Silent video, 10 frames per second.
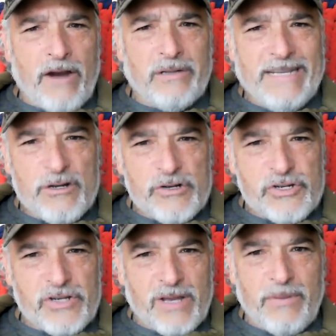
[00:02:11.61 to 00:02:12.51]

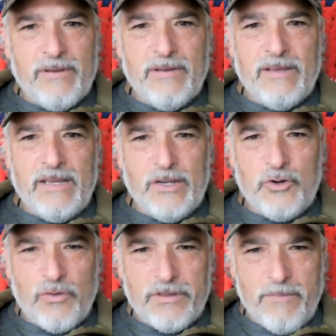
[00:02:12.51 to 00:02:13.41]
leadership in
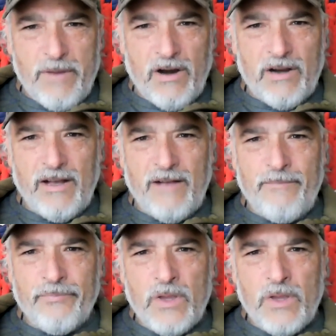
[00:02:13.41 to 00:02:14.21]
North America,